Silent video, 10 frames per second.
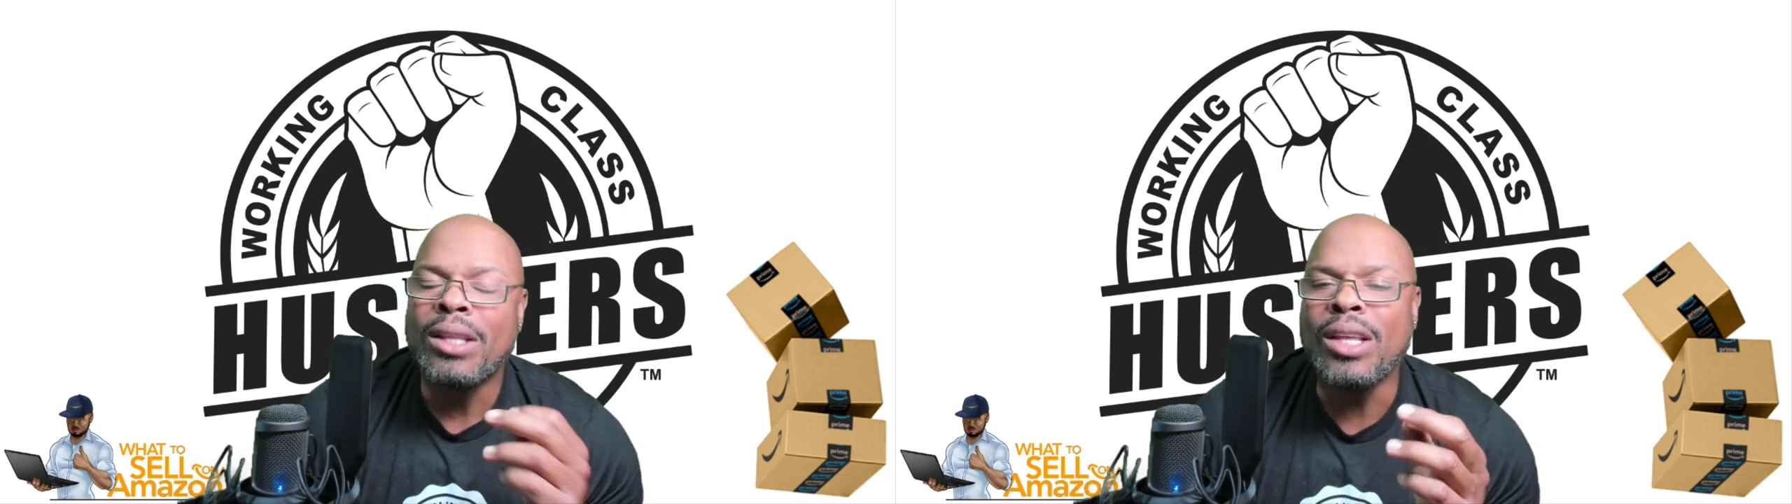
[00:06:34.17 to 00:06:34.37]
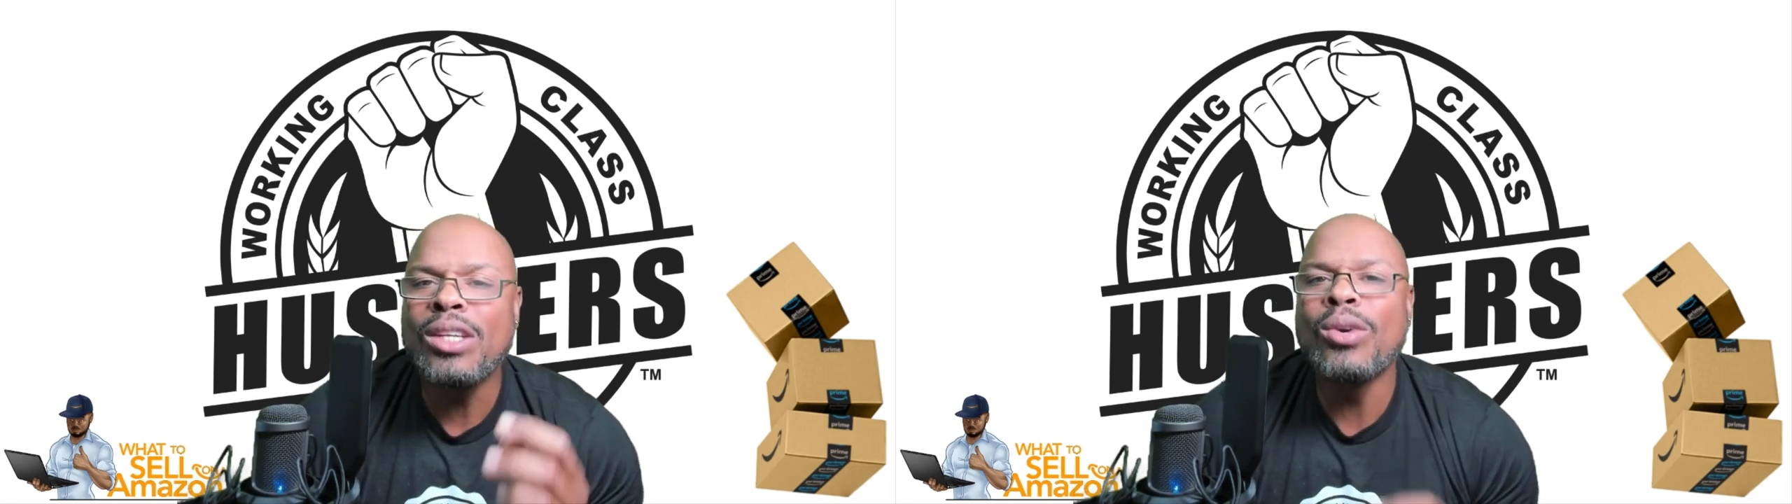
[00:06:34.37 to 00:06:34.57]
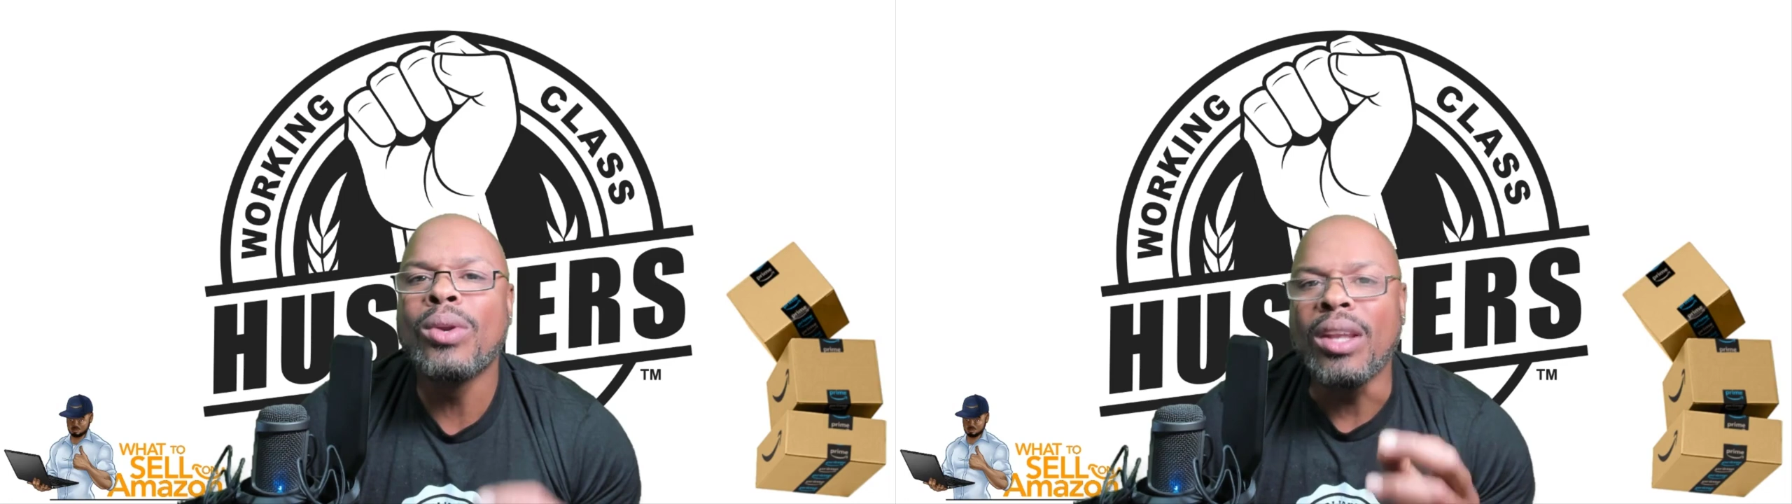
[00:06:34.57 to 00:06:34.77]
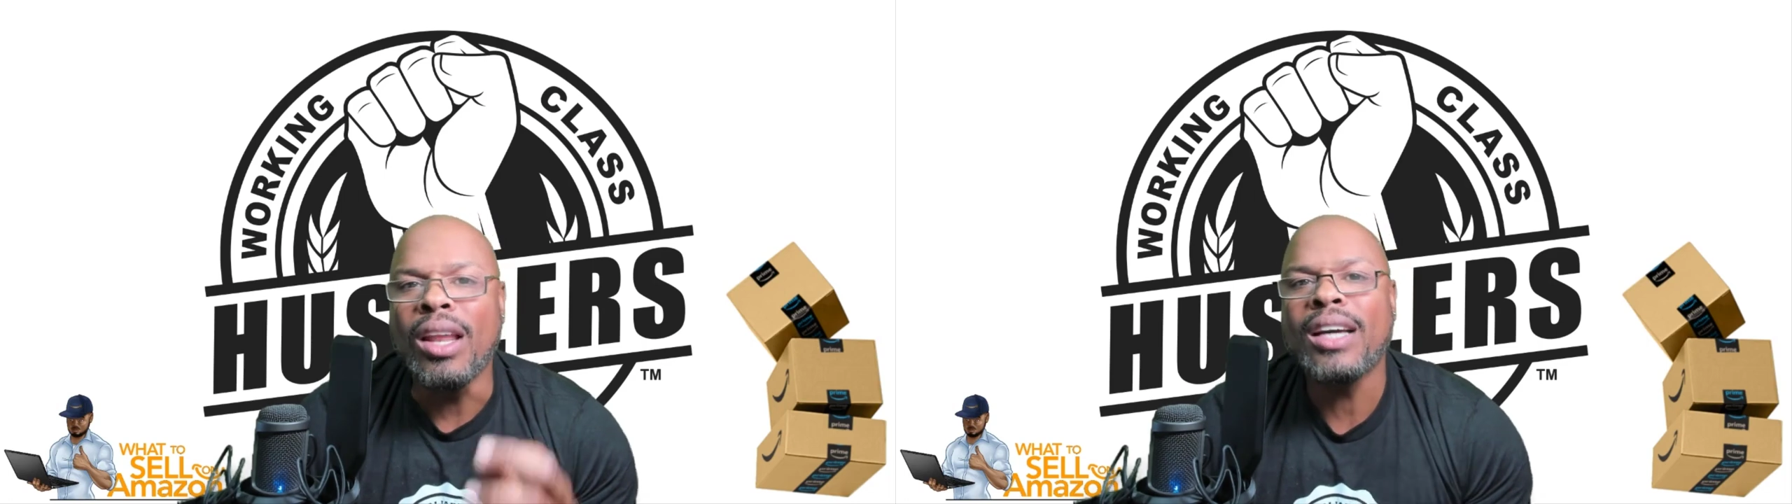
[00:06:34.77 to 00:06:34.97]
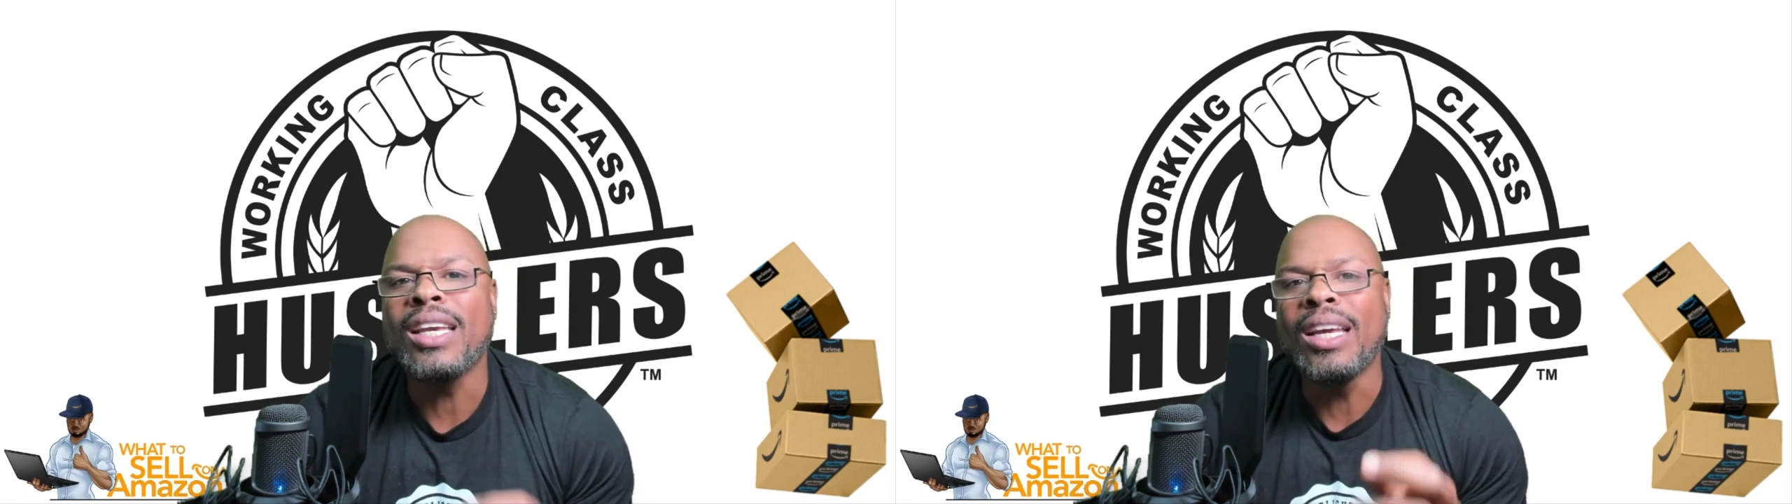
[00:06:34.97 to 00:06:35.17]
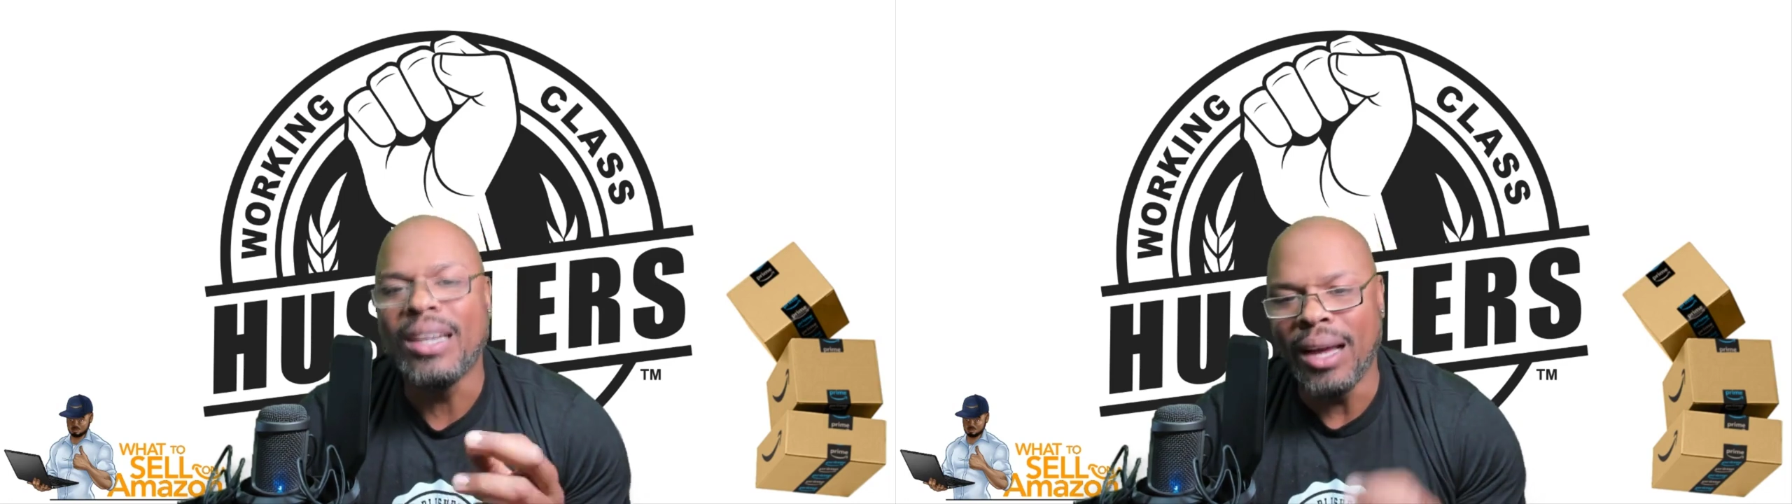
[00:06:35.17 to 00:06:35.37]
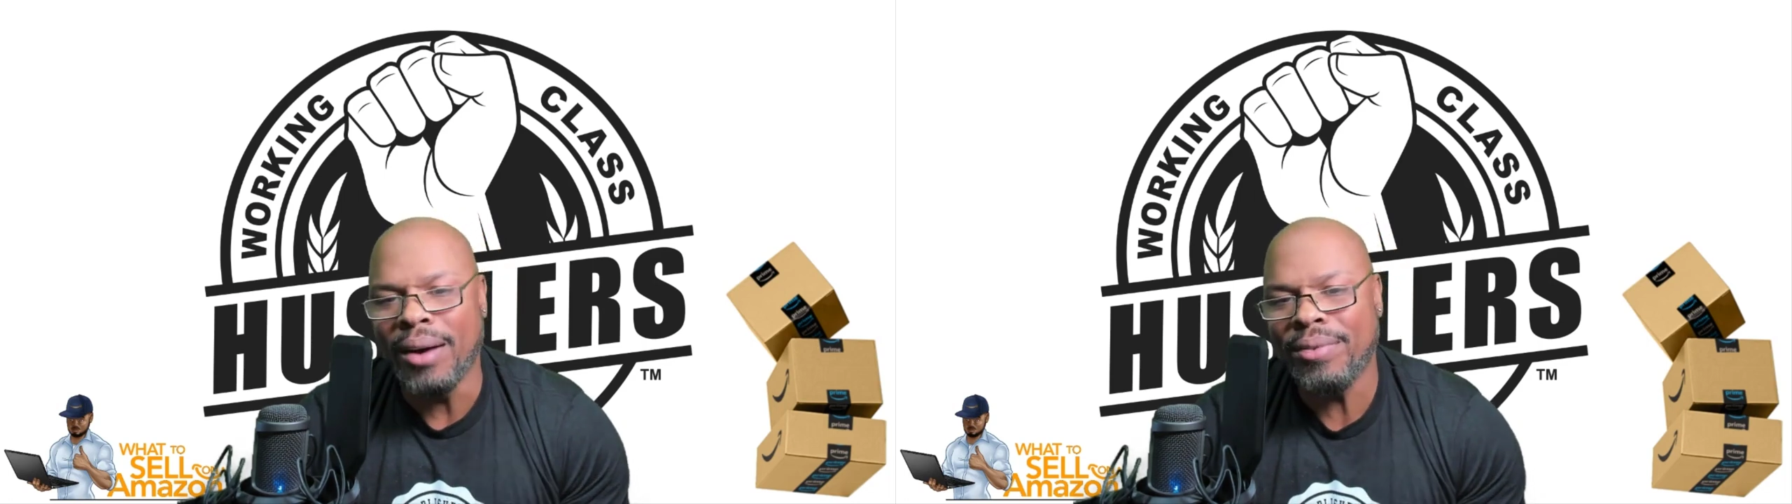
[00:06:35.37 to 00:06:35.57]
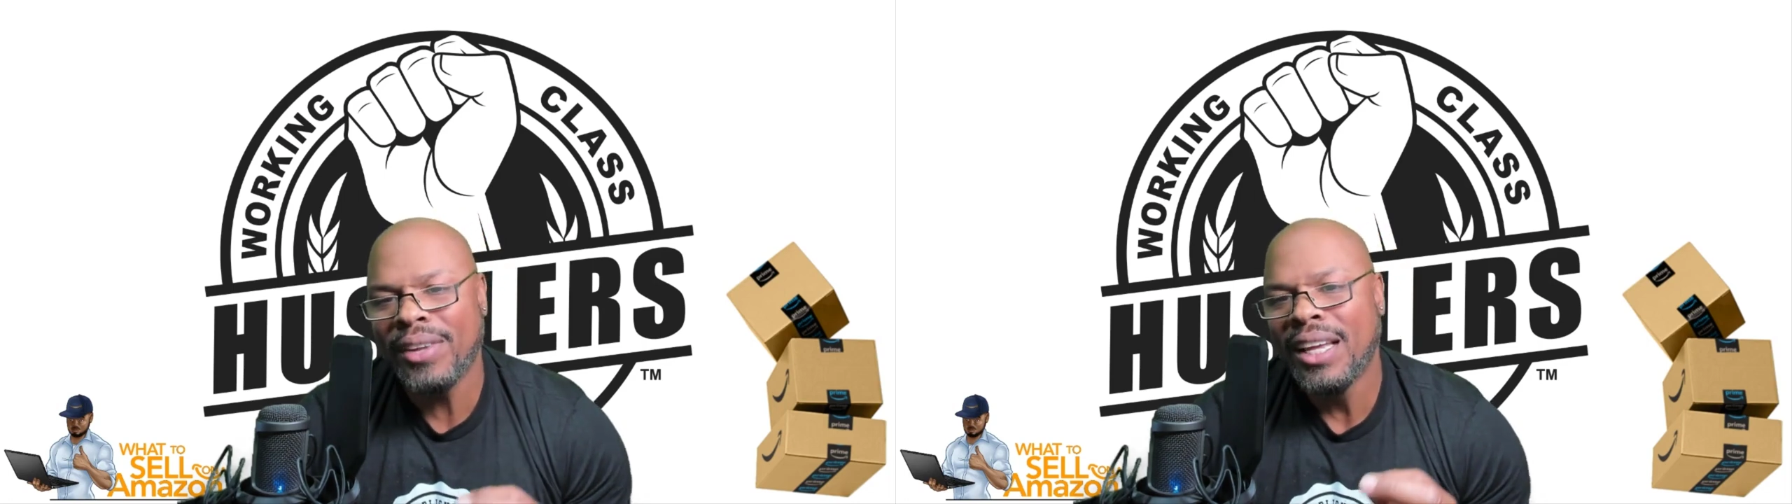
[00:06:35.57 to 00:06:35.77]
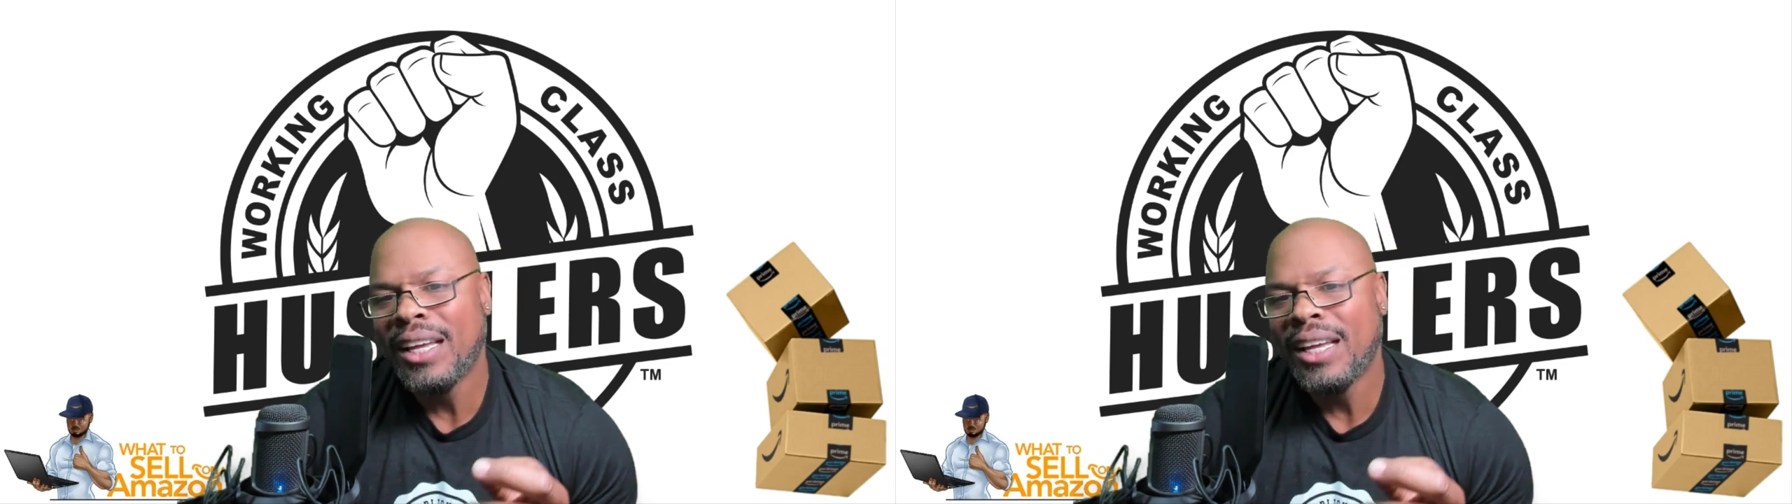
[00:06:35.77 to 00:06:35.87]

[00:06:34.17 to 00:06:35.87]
then you're lucky enough